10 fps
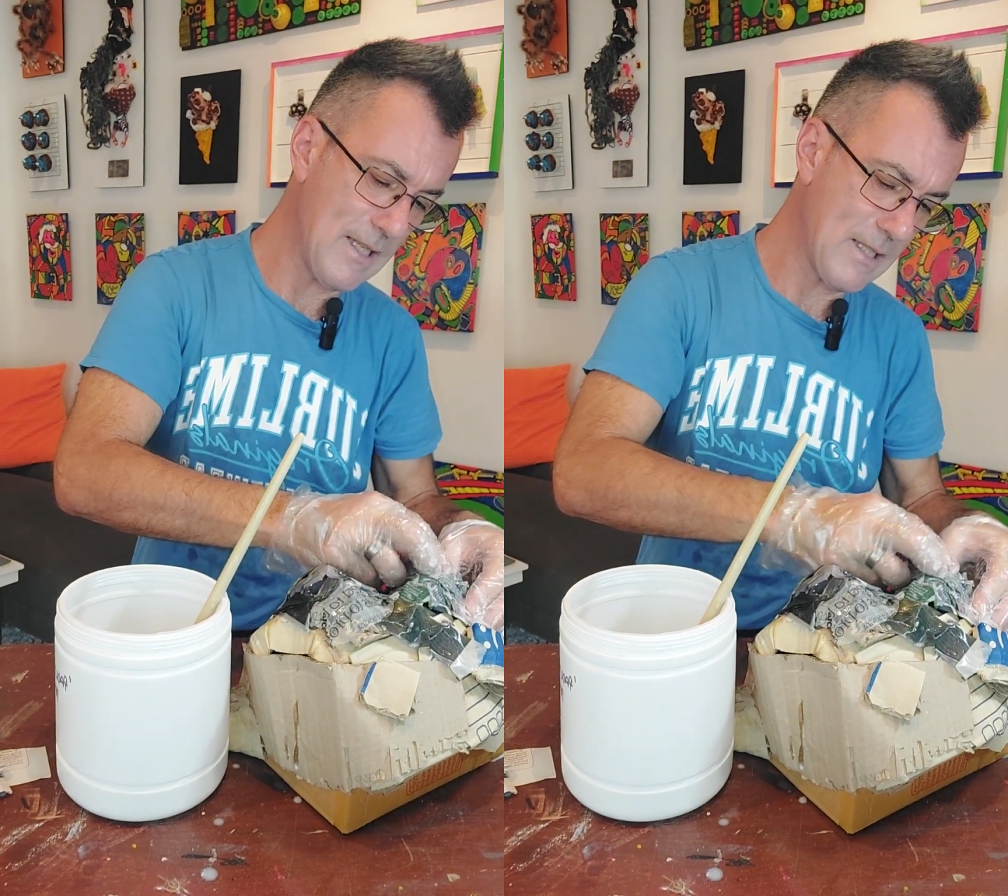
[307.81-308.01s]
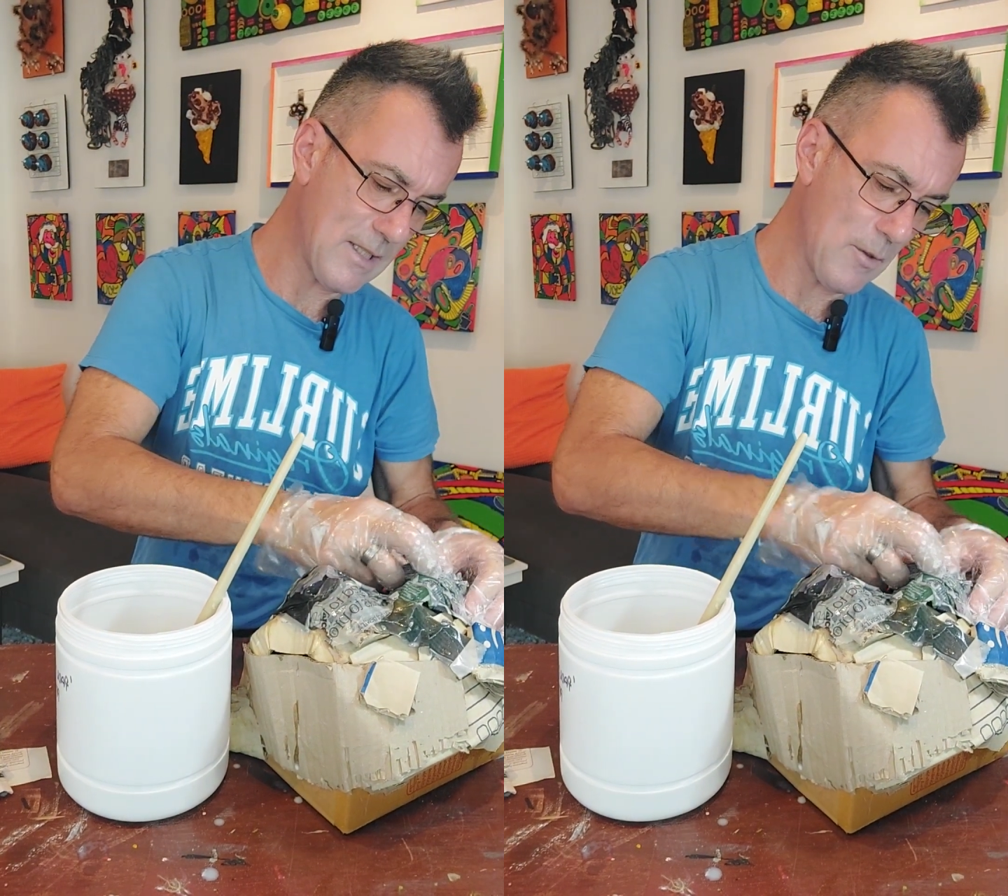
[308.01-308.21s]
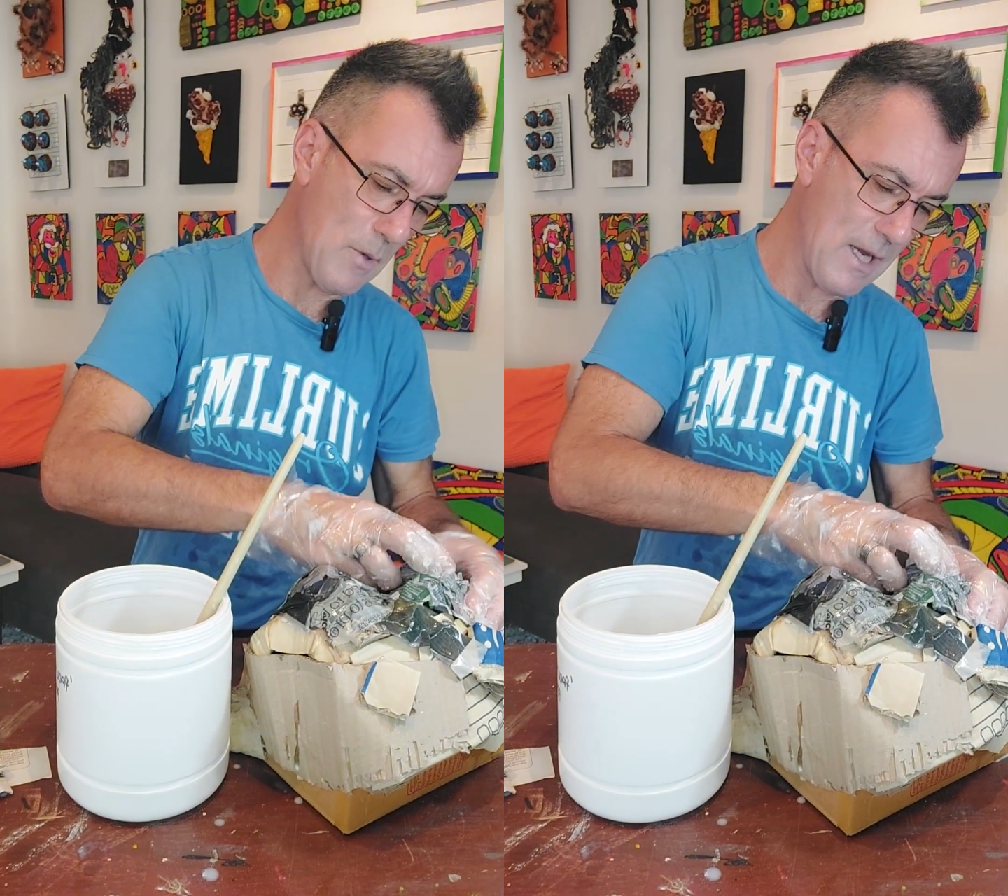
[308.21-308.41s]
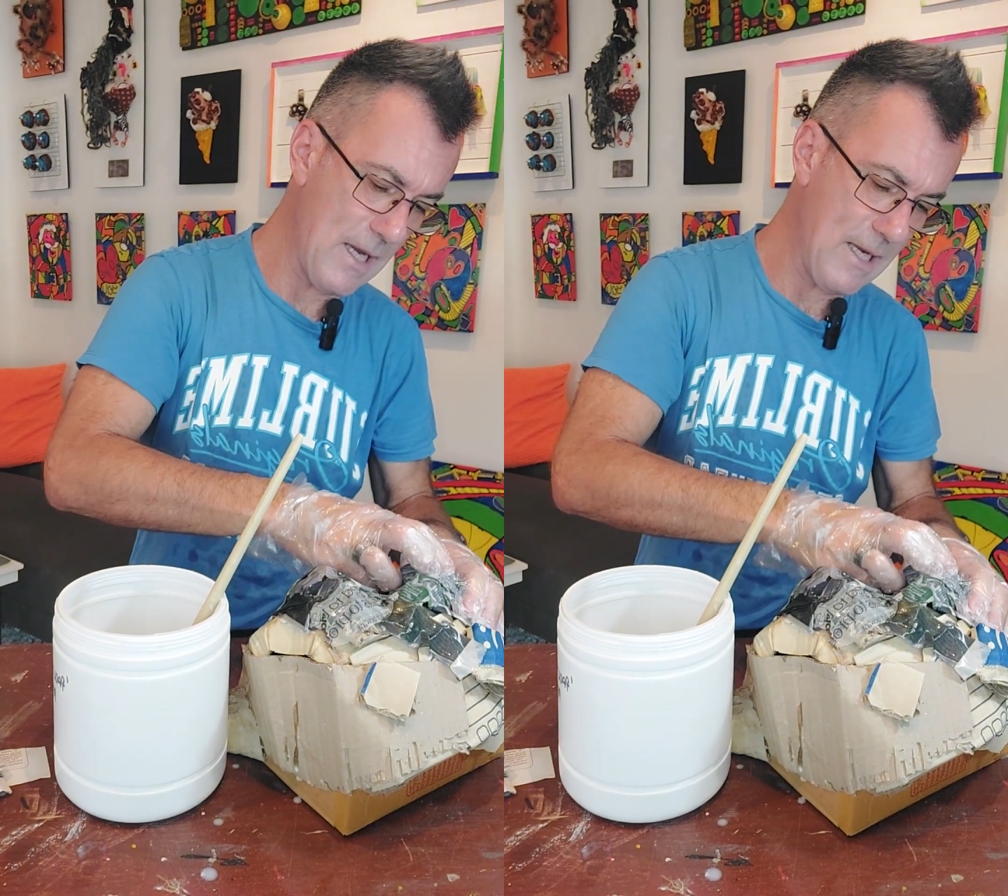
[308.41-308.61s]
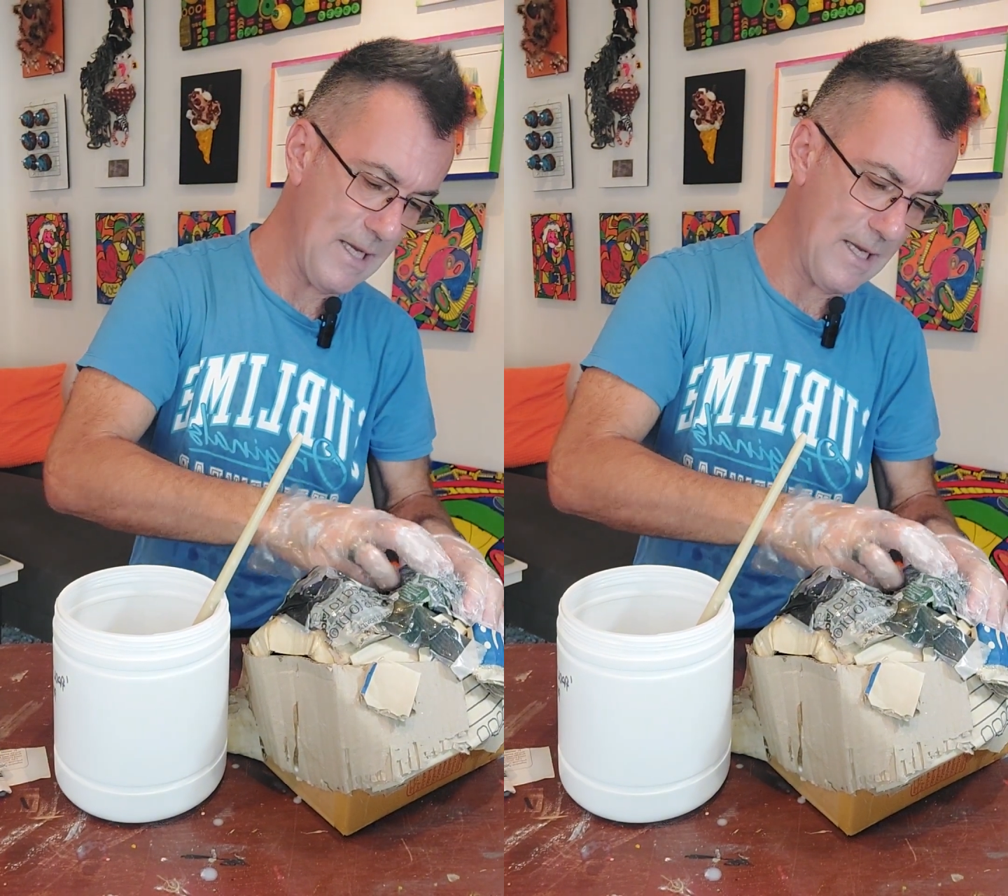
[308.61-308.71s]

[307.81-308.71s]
that's the way it